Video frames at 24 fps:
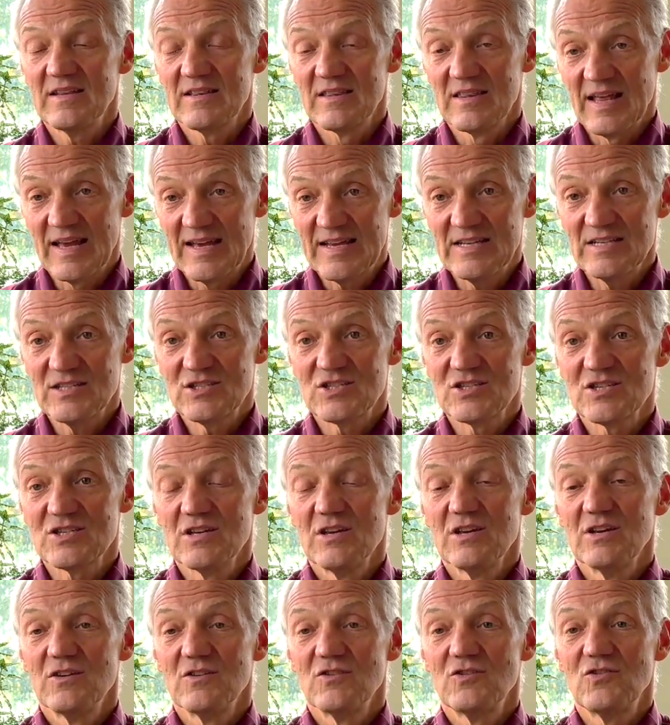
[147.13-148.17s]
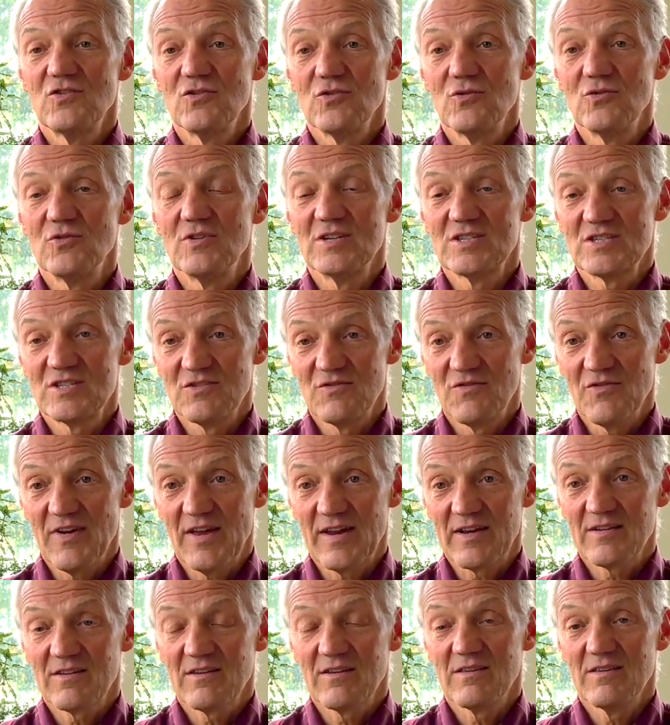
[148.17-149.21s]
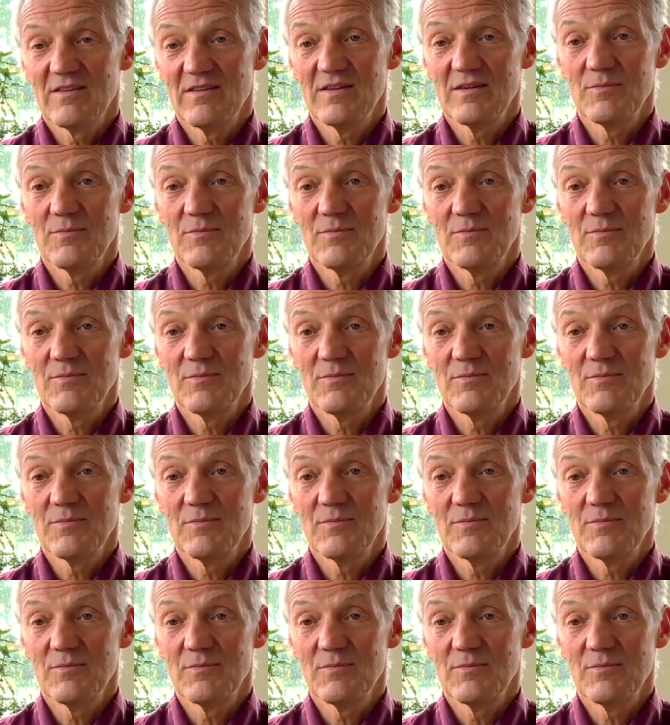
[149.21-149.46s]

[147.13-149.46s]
lights to disinfect the